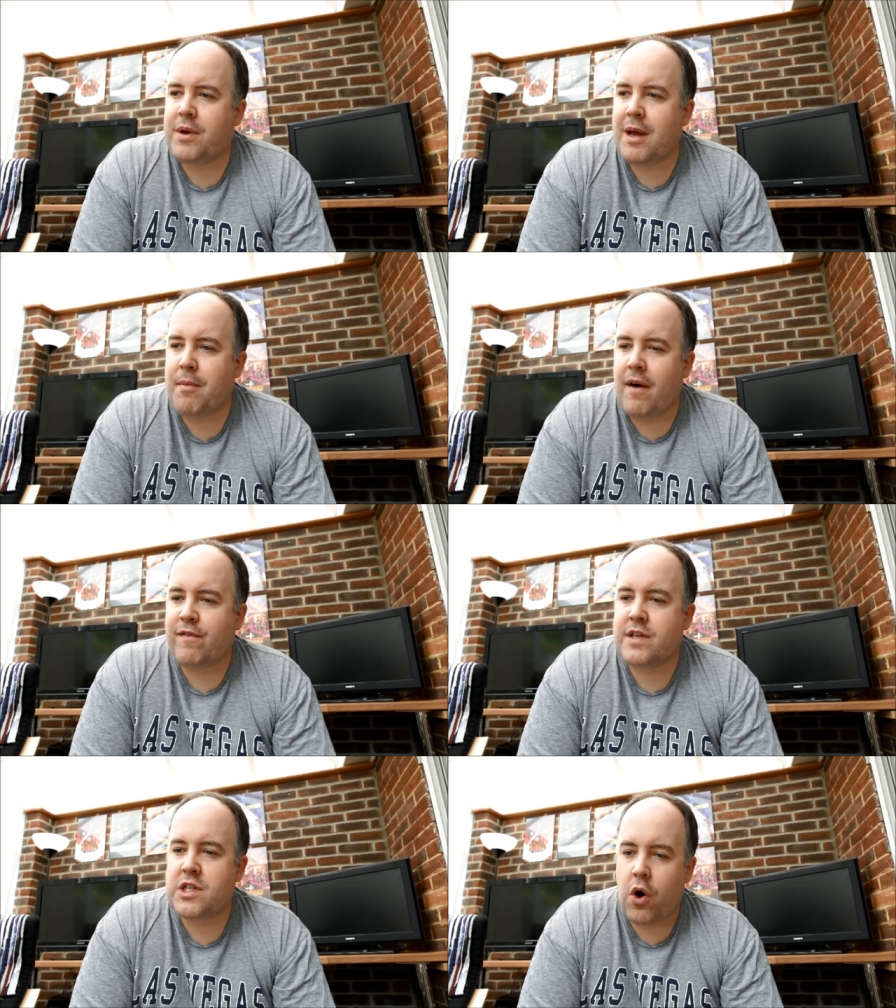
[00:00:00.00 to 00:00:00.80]
get my
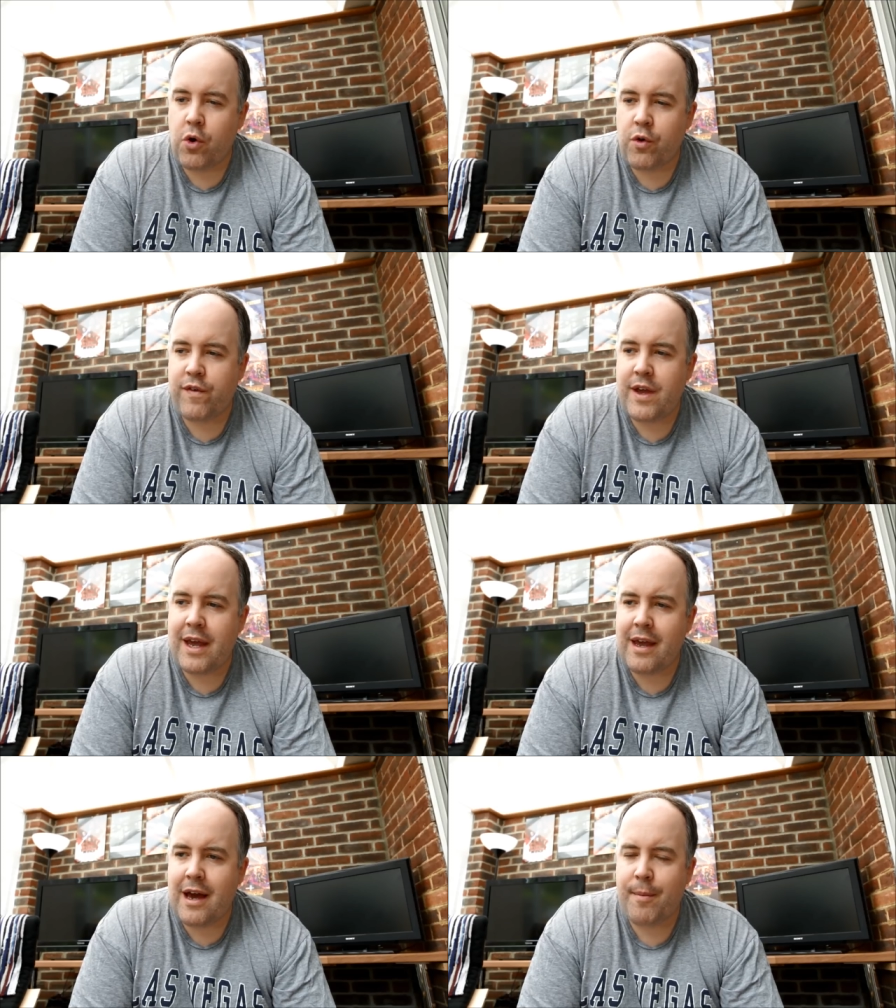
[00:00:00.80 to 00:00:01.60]
photography
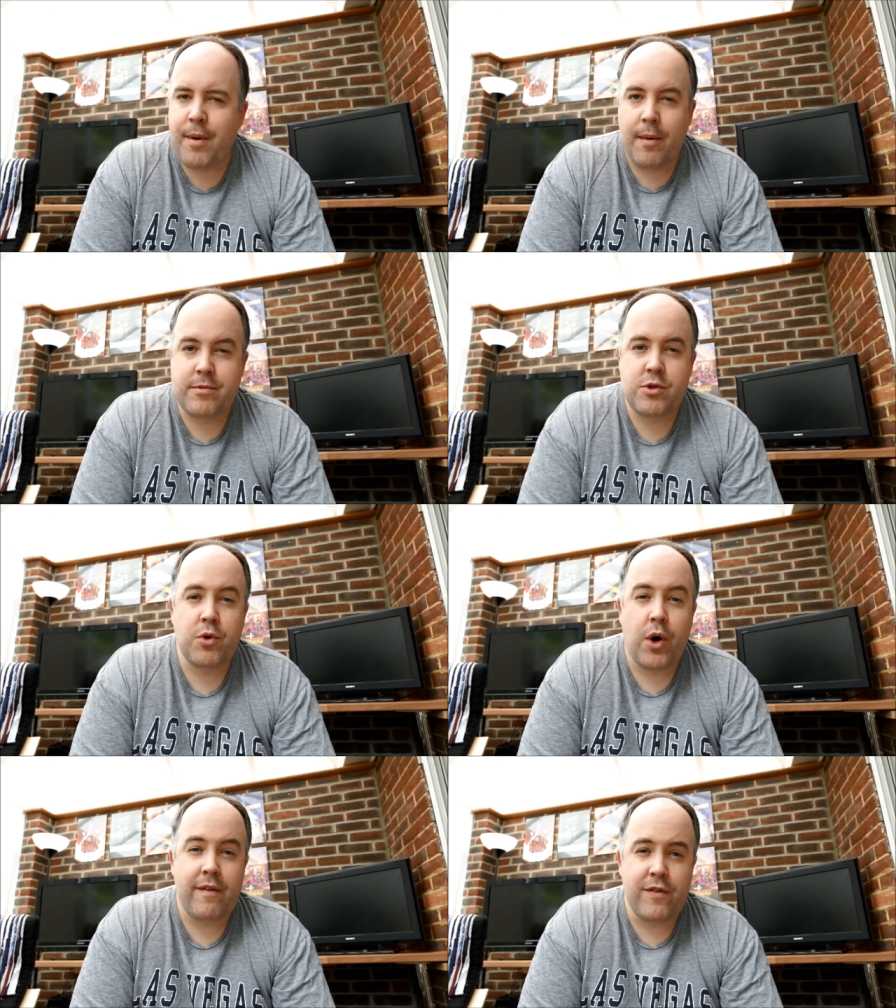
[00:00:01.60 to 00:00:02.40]
income comes from
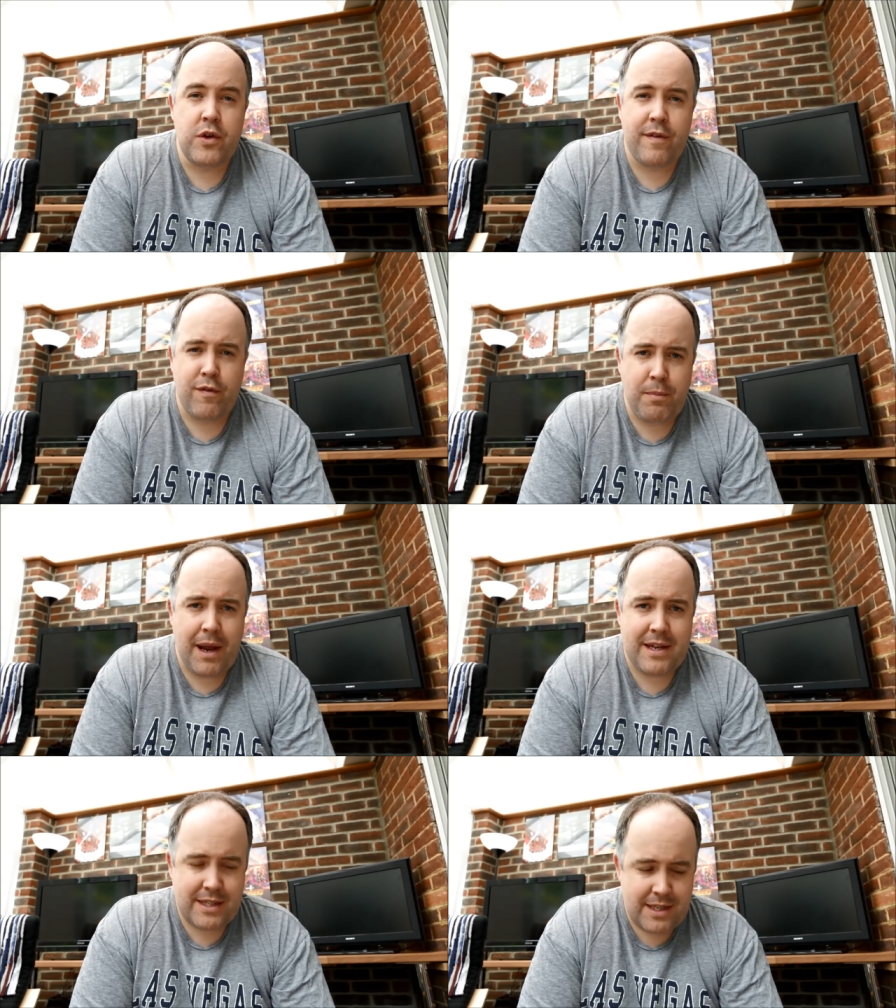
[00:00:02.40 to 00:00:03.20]
quite a few different
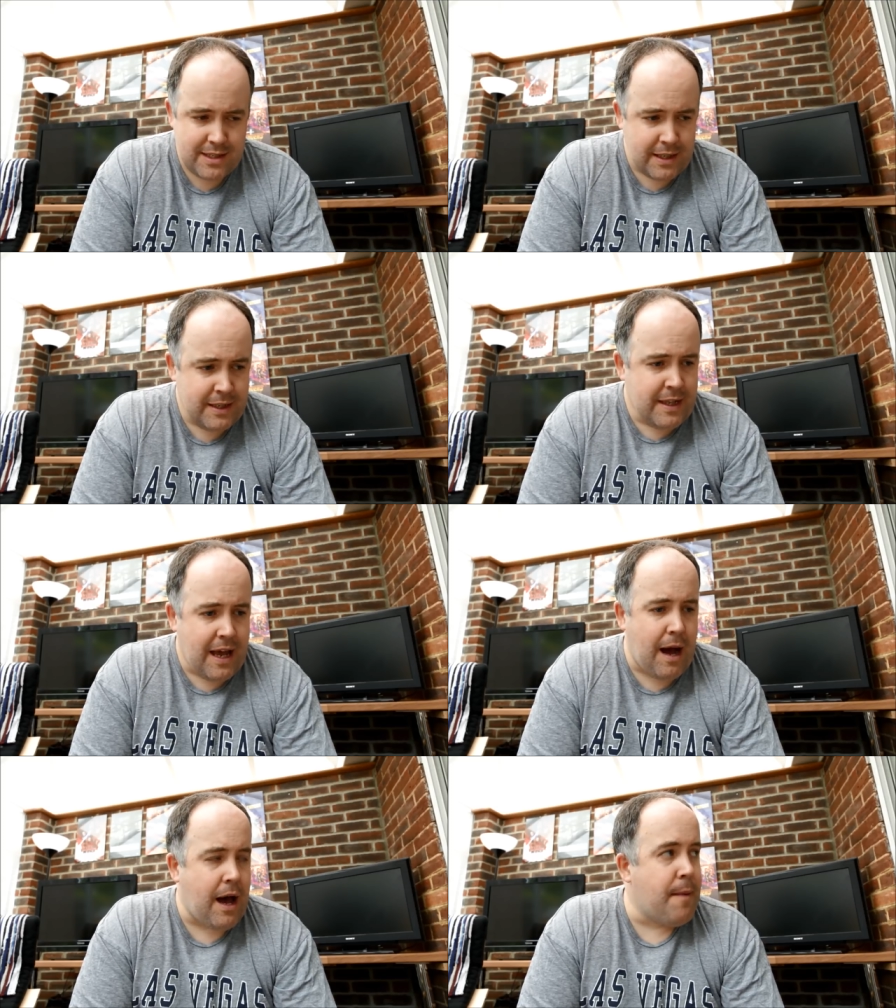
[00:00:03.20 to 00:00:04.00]
places.
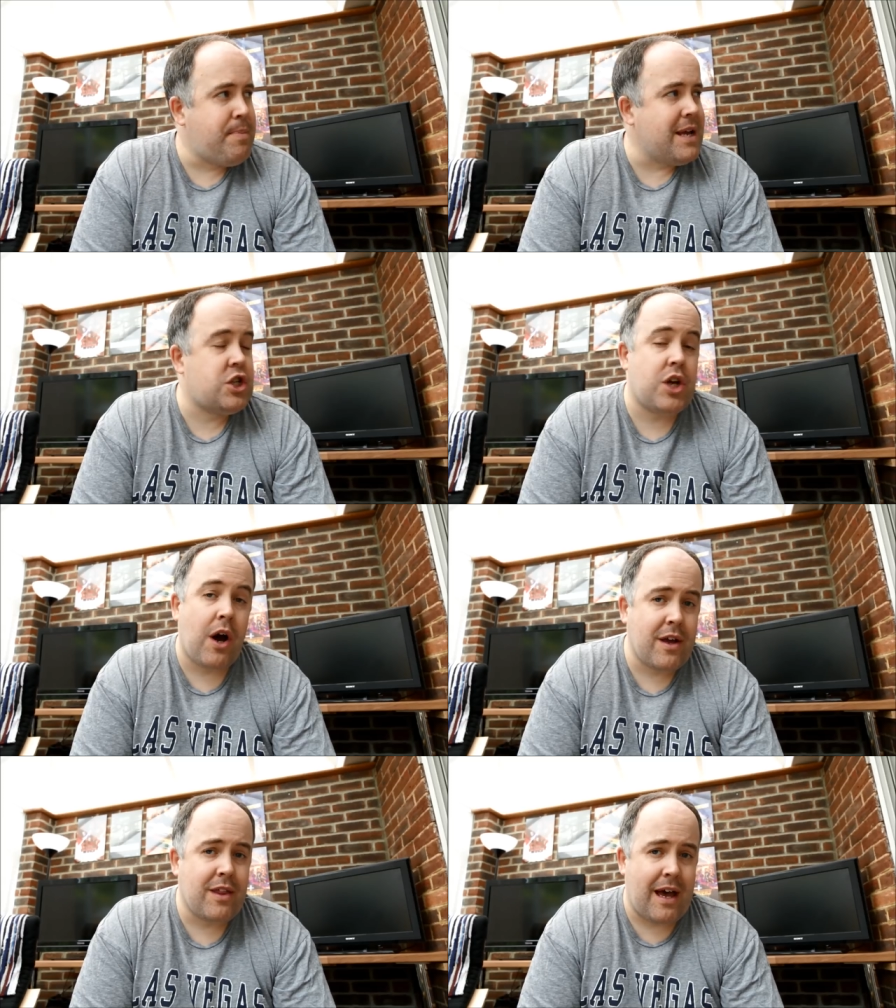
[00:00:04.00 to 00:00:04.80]
A big
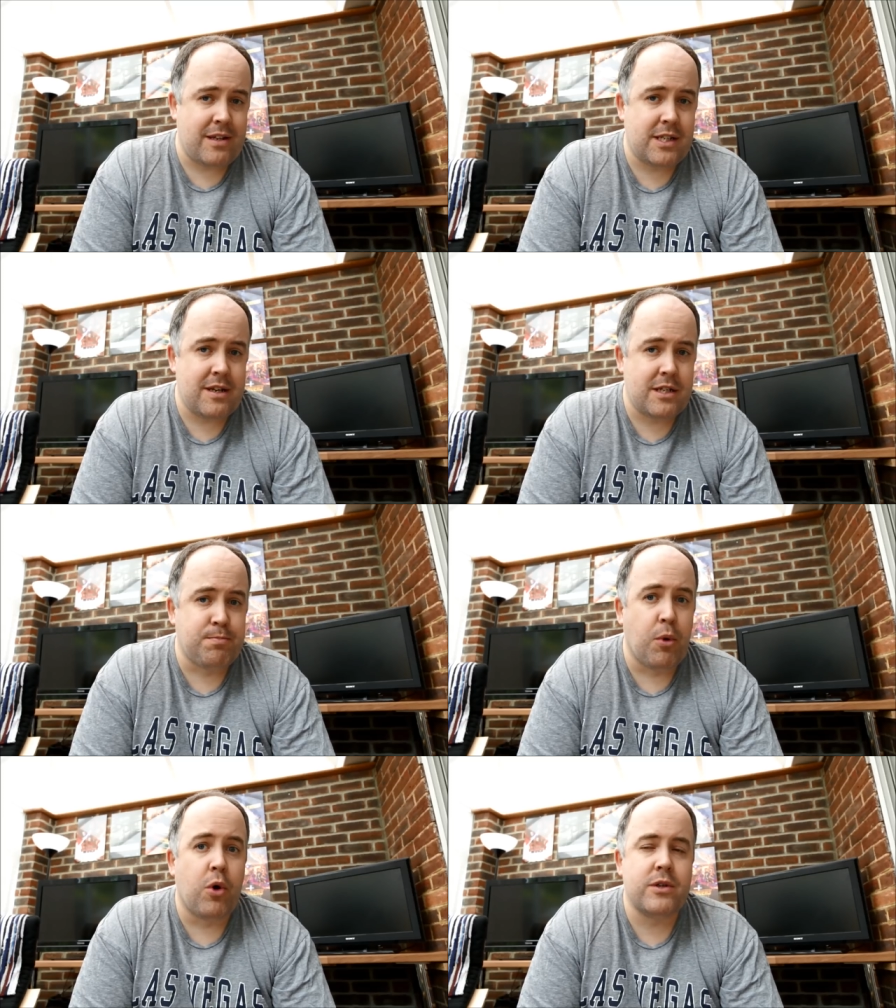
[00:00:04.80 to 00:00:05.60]
chunk of that's
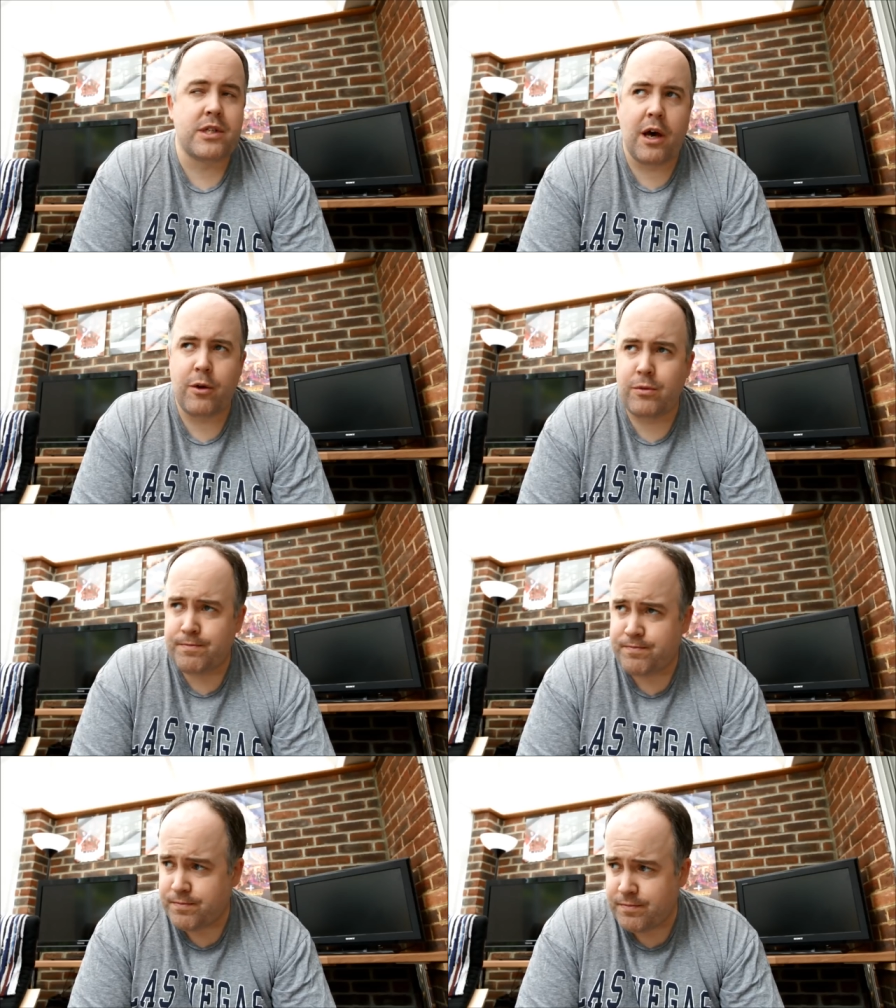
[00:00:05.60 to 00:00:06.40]
sports, though.
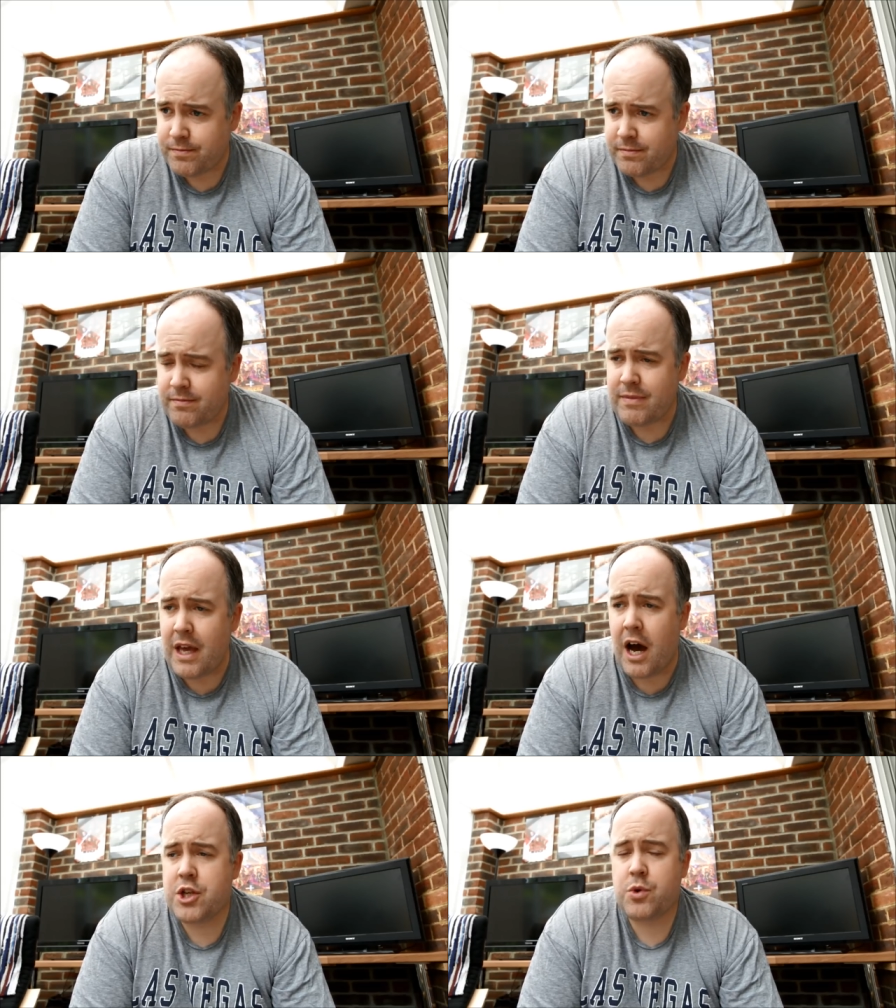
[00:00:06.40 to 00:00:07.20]

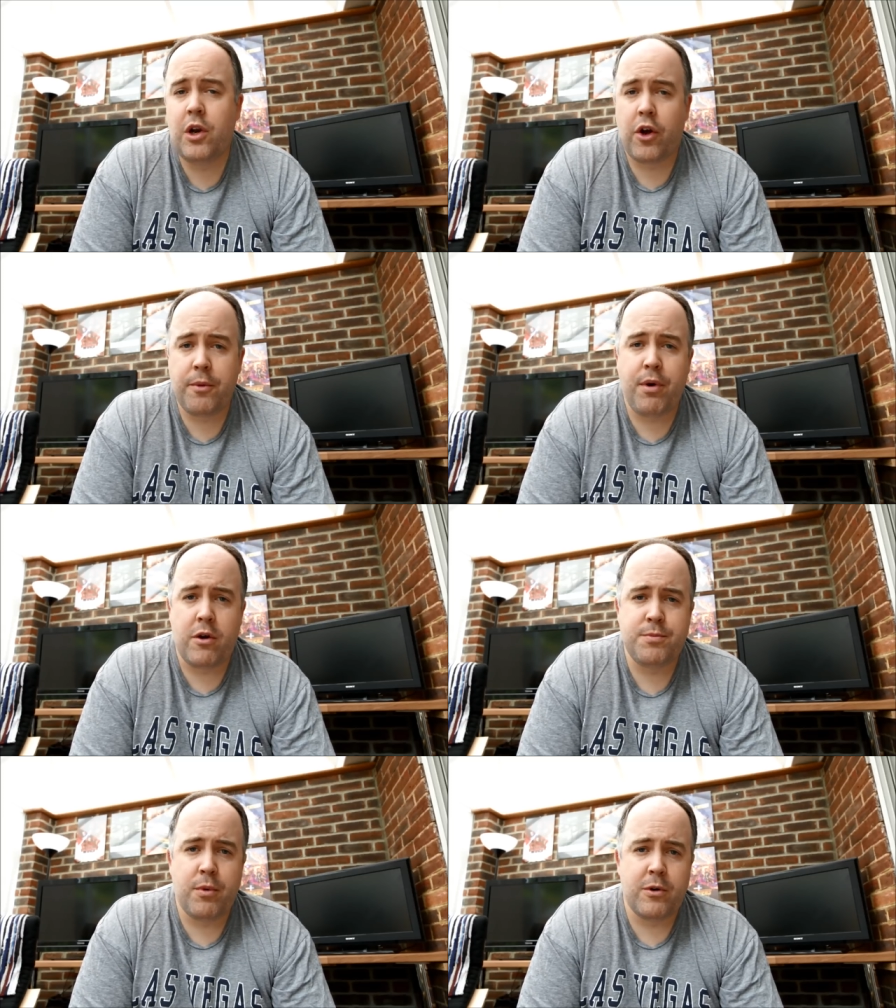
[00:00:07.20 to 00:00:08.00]
I do a lot of
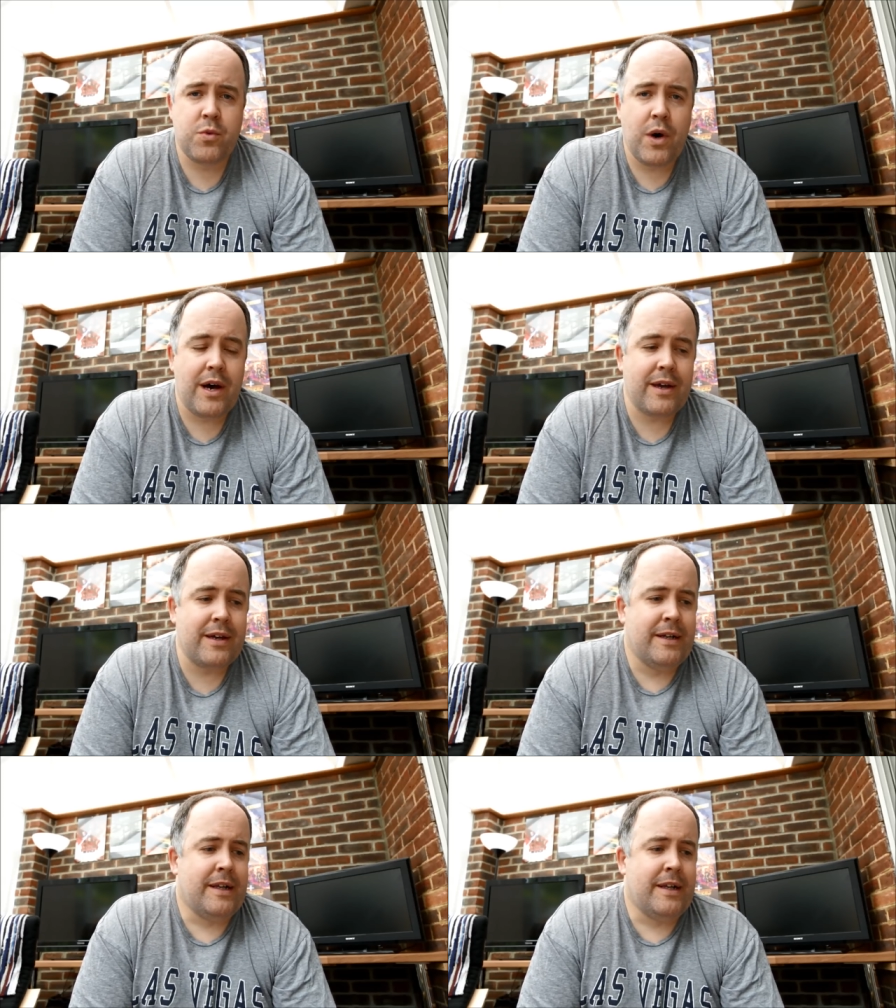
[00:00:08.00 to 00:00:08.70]
pro sports work.